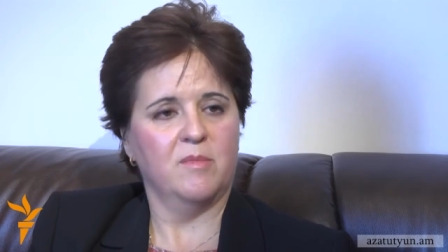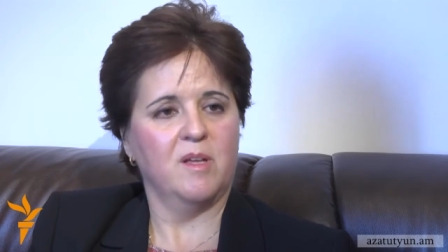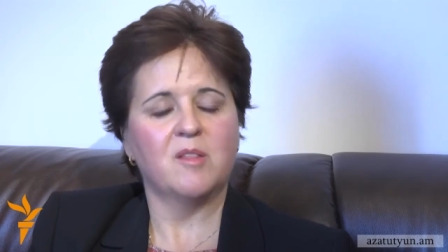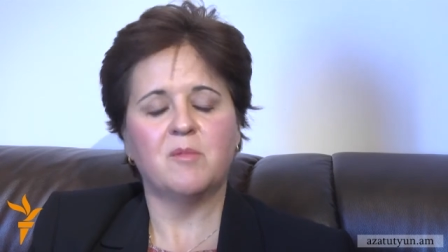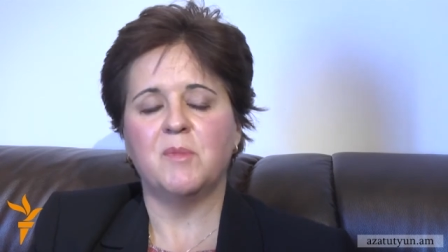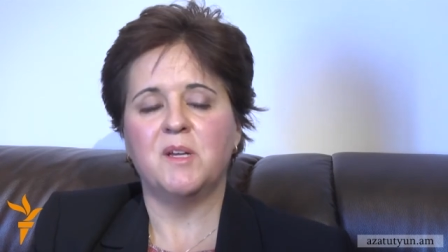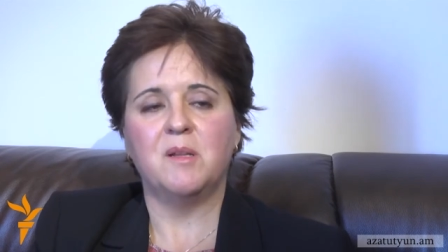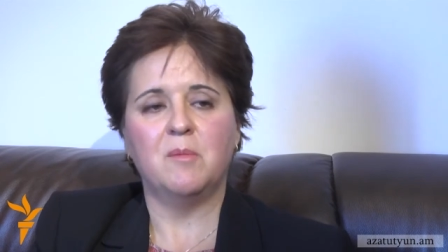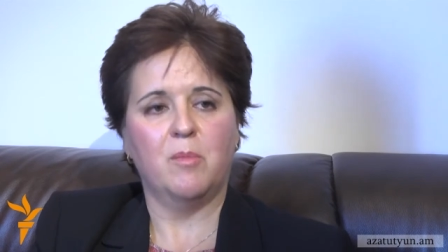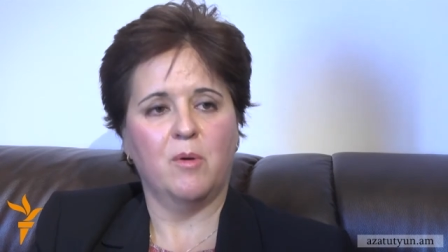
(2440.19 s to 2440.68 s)

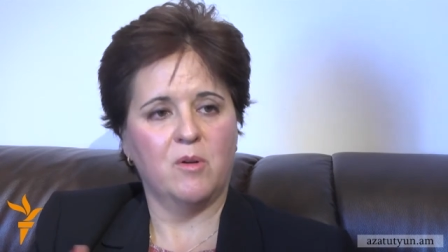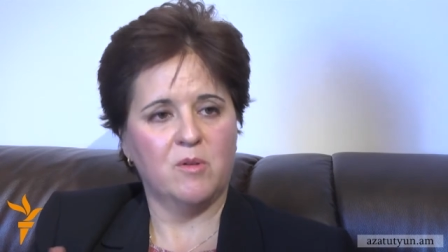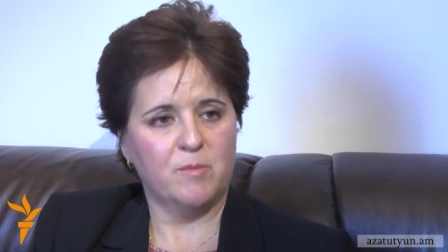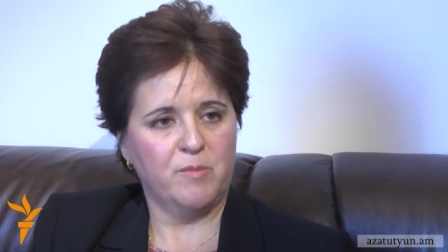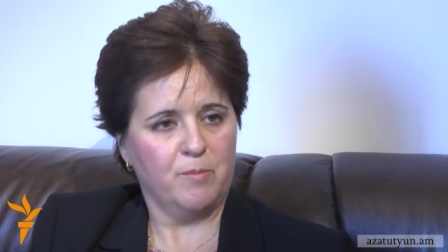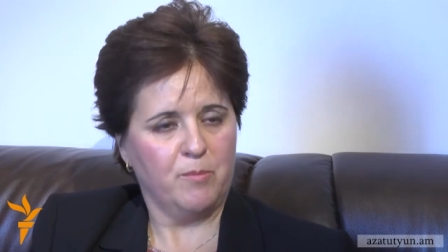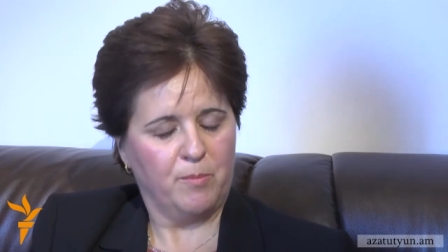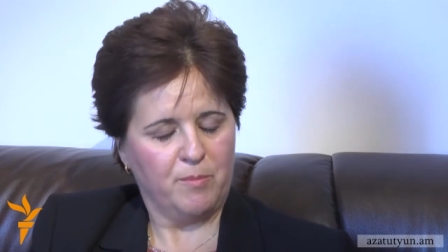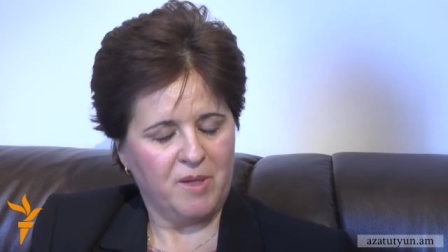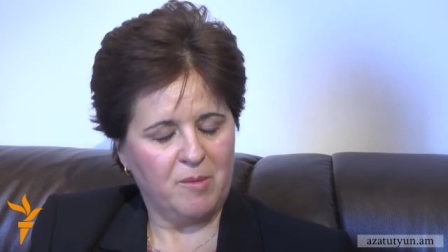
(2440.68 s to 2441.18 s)

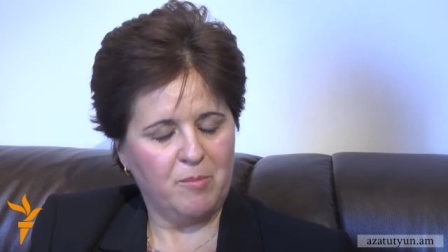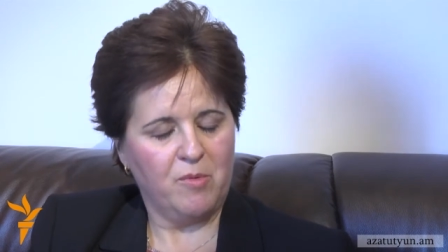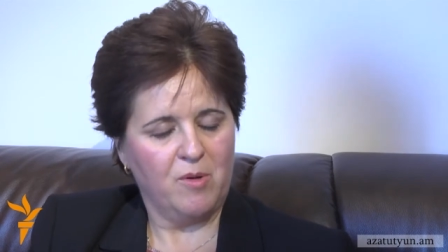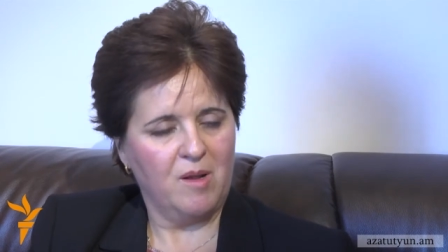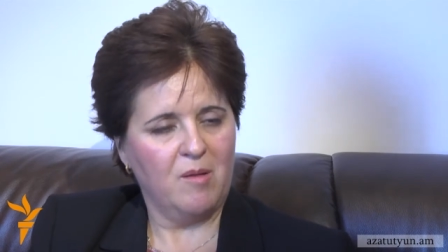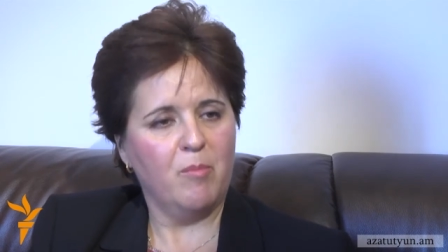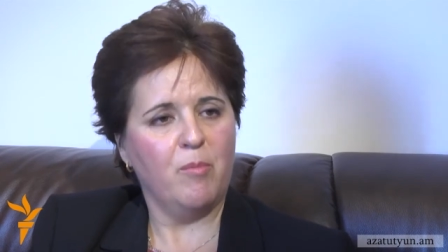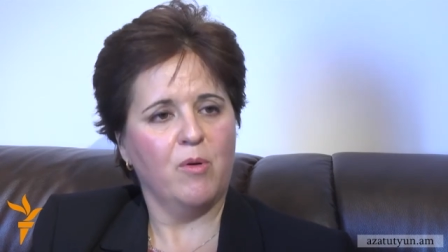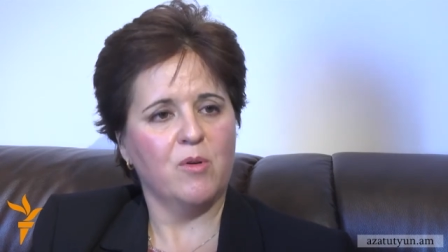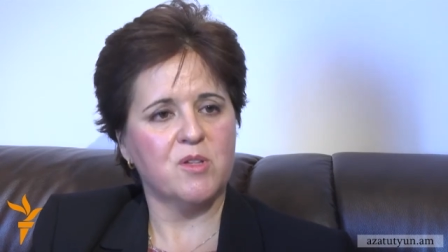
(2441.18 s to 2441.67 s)

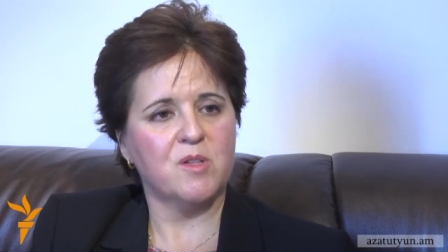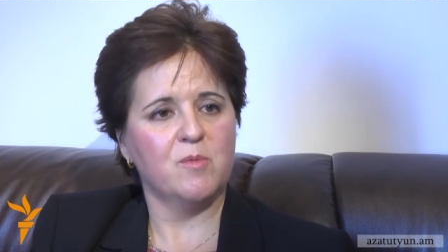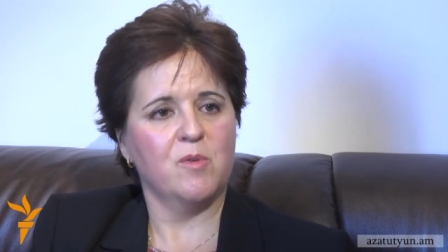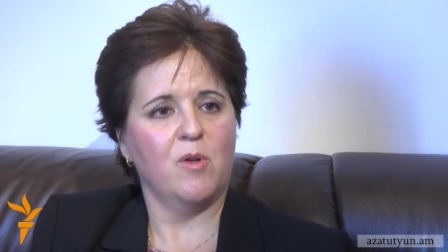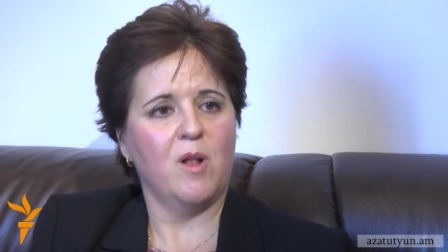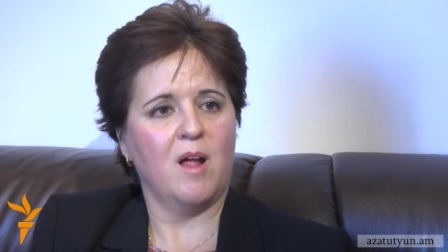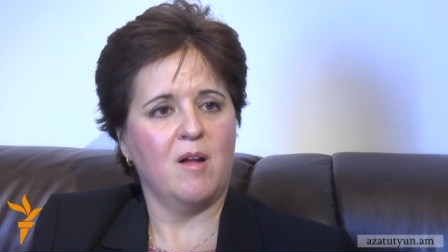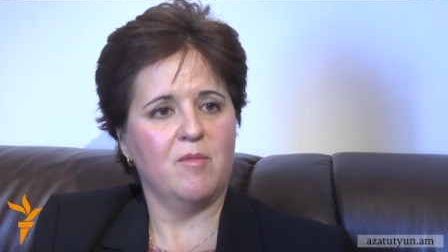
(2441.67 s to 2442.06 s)
as possible